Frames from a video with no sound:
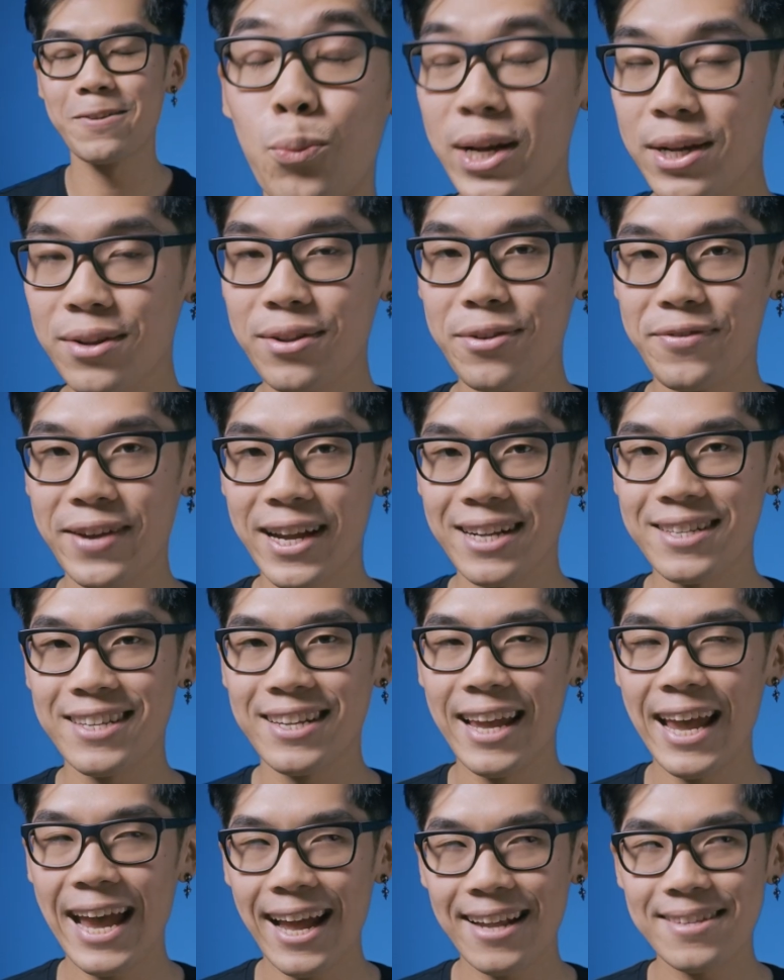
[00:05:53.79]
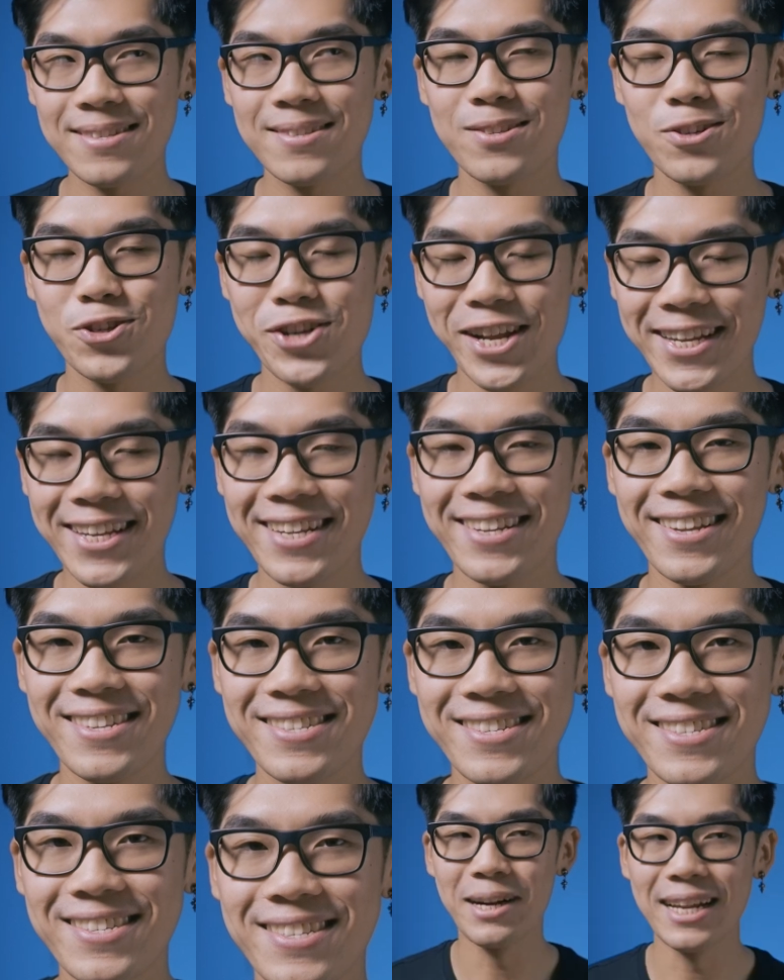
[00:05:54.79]
The wiggle effect adds
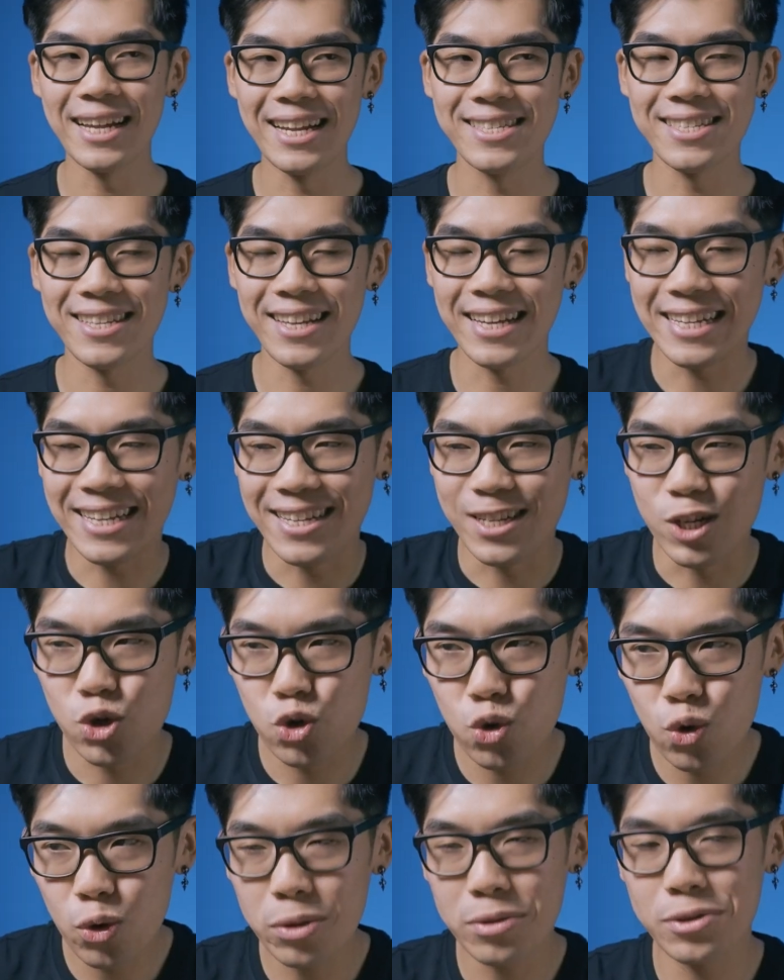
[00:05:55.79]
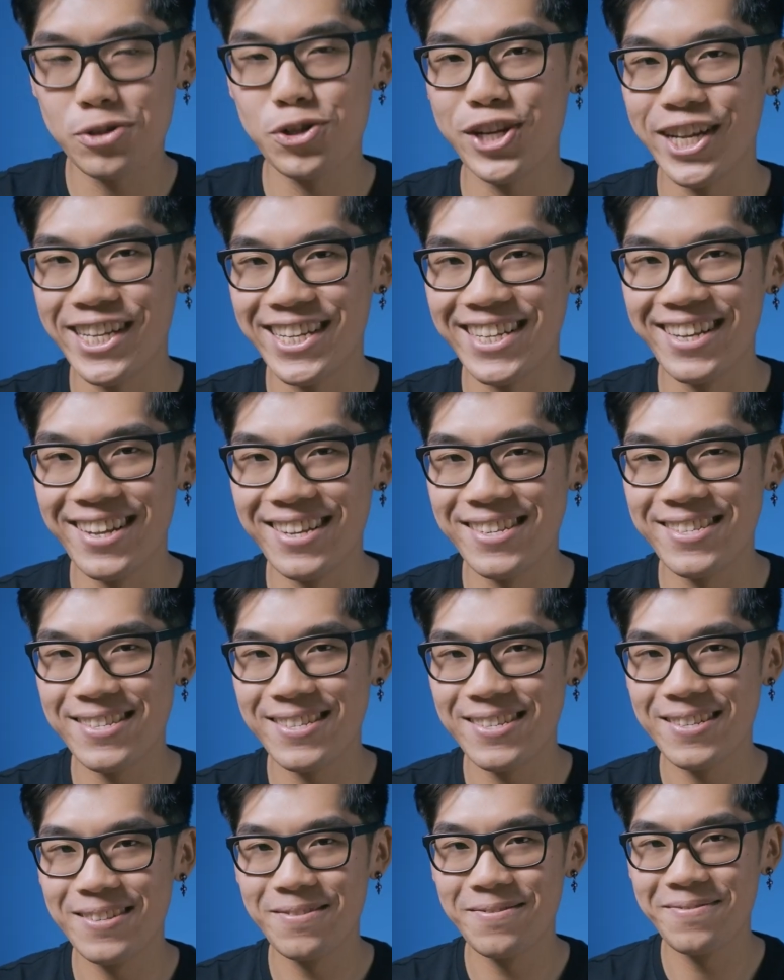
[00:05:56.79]
shakiness, but it's like controlled
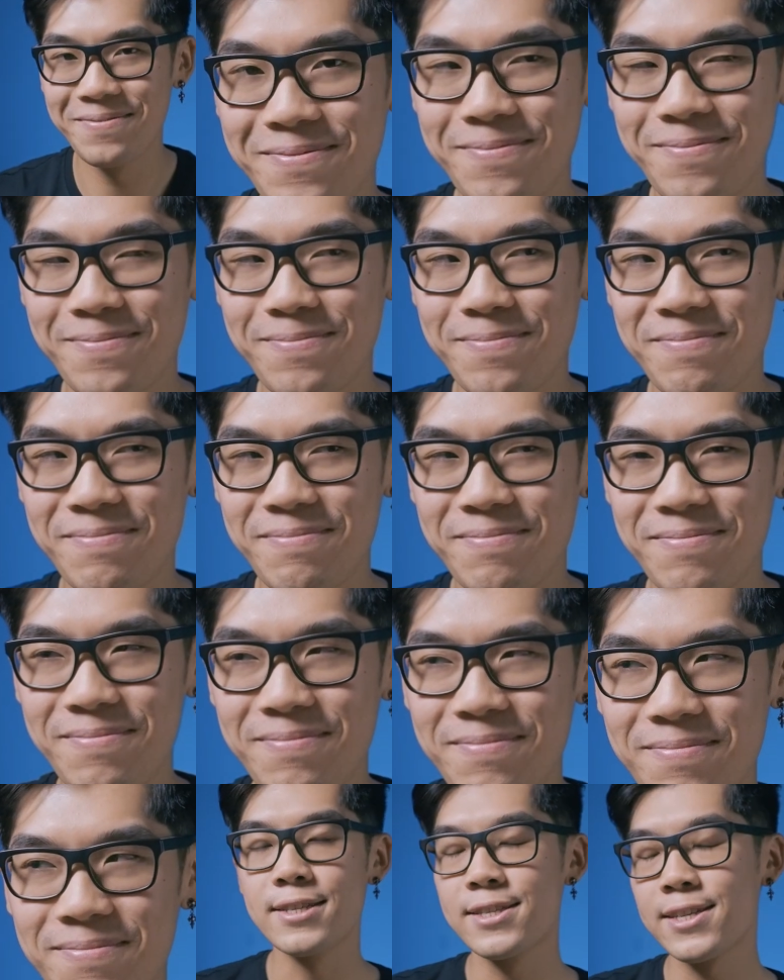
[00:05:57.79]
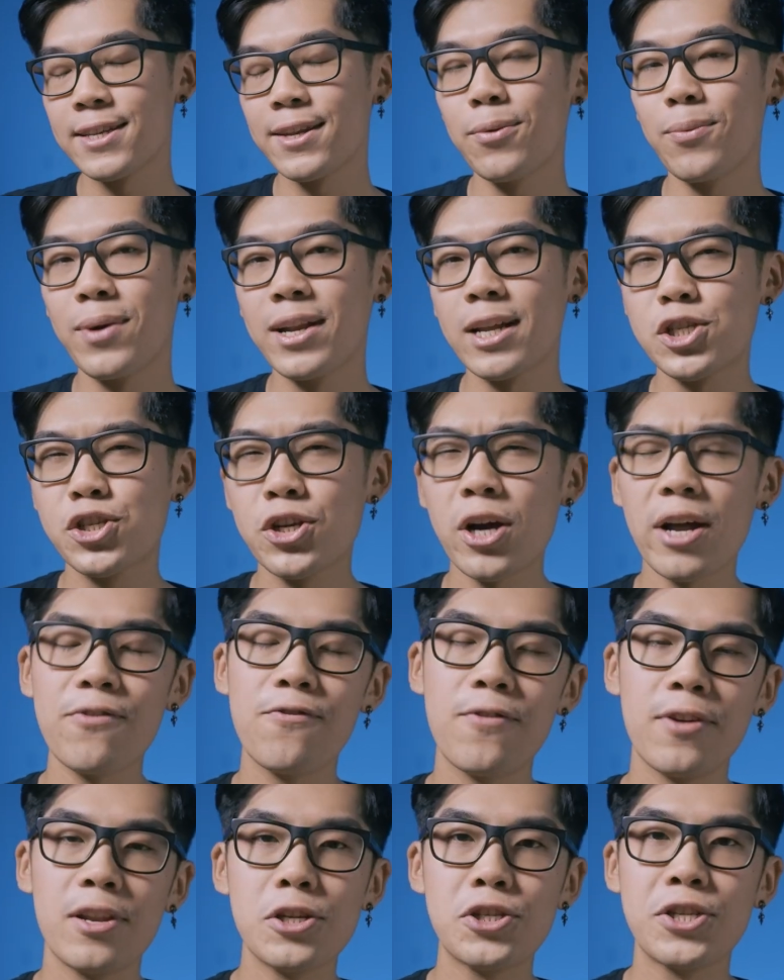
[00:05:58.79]
shakiness. You see, when I
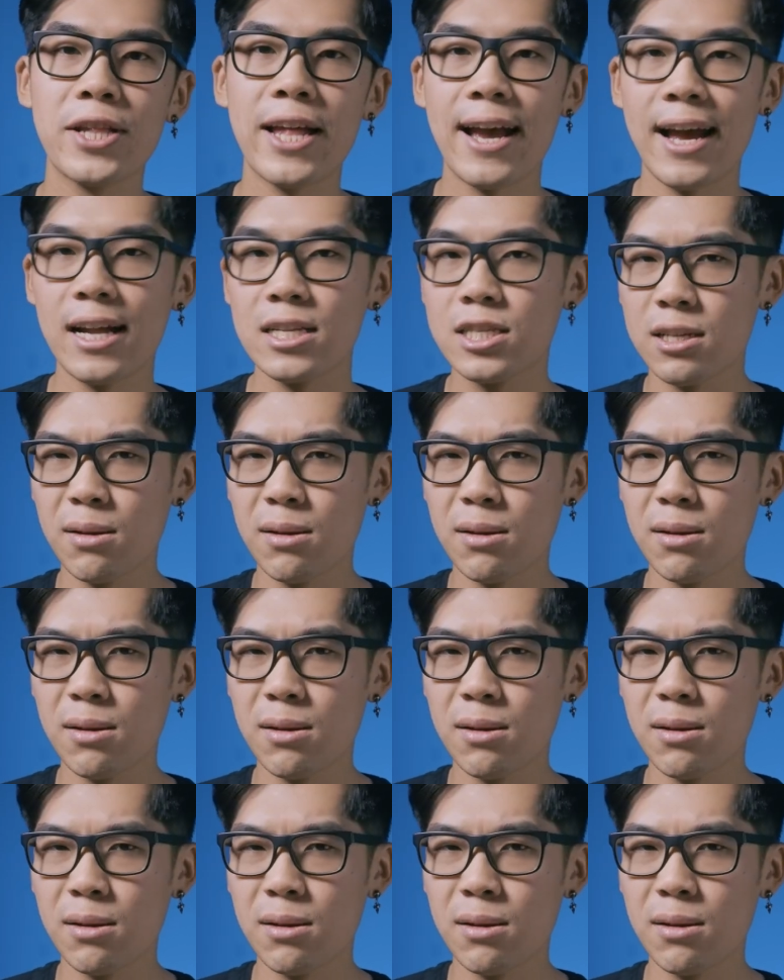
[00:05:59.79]
shot footage that had